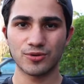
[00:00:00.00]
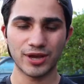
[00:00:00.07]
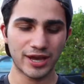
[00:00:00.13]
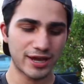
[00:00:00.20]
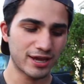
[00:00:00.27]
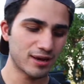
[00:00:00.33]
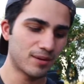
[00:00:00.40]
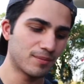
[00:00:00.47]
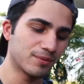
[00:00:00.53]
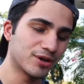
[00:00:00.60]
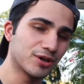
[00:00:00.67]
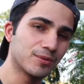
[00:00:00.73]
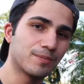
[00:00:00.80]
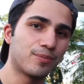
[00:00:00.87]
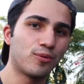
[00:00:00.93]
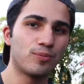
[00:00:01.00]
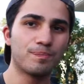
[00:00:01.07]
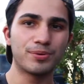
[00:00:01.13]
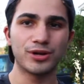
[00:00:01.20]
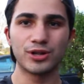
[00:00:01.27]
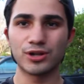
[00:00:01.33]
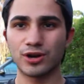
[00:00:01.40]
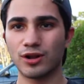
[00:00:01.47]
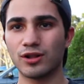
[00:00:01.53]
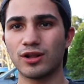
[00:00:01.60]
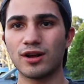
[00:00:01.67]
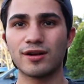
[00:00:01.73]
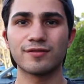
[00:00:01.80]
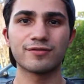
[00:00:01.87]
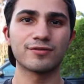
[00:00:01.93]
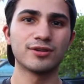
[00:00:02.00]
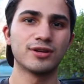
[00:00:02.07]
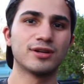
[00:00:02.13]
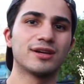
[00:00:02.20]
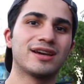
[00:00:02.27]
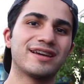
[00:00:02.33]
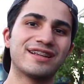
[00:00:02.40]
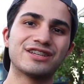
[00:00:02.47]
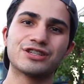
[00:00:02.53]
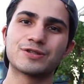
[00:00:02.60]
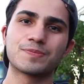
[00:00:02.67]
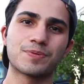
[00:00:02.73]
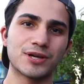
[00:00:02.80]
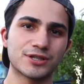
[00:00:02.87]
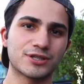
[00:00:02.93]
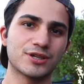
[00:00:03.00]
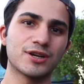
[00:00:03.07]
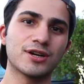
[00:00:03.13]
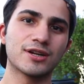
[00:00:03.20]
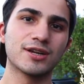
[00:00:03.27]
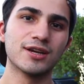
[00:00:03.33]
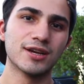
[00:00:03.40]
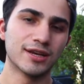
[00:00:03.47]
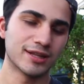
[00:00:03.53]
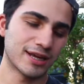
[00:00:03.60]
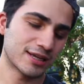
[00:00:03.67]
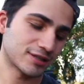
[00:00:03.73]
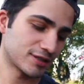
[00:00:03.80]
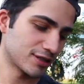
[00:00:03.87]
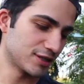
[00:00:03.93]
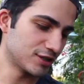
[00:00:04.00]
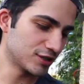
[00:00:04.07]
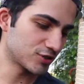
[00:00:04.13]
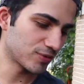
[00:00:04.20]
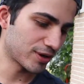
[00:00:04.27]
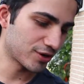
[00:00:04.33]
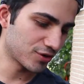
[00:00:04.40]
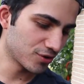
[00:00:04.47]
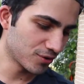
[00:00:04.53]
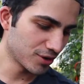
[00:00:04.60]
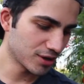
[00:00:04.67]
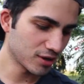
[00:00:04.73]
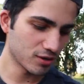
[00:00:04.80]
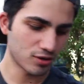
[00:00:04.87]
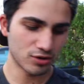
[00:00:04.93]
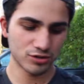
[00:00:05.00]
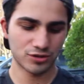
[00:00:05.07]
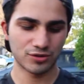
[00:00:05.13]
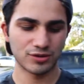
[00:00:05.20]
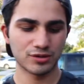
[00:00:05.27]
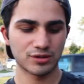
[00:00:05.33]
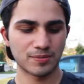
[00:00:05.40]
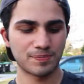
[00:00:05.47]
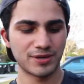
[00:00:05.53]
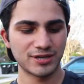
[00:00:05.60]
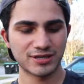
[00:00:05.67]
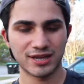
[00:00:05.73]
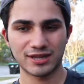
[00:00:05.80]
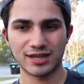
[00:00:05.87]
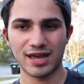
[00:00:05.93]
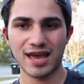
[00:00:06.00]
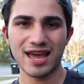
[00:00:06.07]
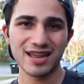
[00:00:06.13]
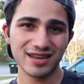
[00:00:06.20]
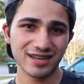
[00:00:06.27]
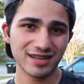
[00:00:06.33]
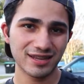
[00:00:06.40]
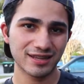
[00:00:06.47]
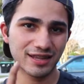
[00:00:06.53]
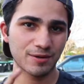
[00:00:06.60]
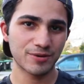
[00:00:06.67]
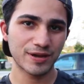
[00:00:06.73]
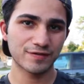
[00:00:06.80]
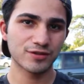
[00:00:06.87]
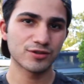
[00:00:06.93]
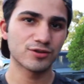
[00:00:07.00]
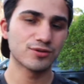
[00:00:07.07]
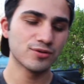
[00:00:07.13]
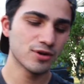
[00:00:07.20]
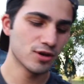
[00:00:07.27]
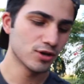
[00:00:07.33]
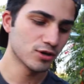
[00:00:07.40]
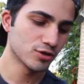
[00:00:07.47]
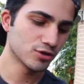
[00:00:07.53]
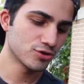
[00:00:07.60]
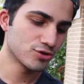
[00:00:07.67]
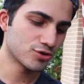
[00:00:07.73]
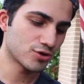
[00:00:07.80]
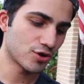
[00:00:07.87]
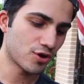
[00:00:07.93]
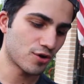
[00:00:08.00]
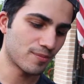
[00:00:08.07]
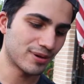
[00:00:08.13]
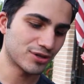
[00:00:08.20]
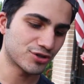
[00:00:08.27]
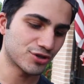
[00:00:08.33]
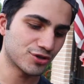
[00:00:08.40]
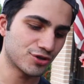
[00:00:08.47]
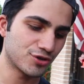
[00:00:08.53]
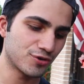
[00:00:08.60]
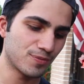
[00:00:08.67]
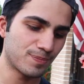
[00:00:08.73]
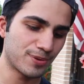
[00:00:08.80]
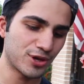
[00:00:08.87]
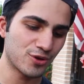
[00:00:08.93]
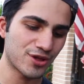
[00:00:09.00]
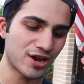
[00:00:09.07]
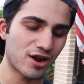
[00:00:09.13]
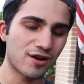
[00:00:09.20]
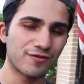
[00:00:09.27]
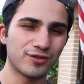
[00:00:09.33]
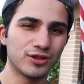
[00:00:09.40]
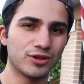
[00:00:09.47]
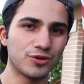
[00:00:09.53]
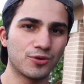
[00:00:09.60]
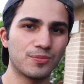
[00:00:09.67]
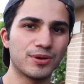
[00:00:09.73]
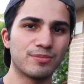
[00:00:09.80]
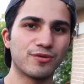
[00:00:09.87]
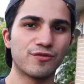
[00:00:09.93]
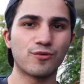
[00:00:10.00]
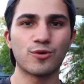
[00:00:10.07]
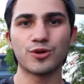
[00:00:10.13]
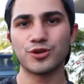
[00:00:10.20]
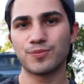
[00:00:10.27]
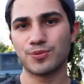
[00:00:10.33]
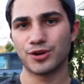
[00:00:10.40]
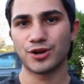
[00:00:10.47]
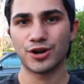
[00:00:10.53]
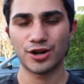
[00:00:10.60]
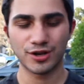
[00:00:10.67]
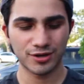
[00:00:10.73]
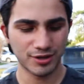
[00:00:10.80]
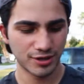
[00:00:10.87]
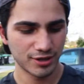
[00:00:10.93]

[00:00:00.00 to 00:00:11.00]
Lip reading: okay, I'm gonna peel it all off and just press it on. That's the easiest way to do it. Also, there's a piece at the end that we have to do, so make sure you peel that off a little bit before you put it on.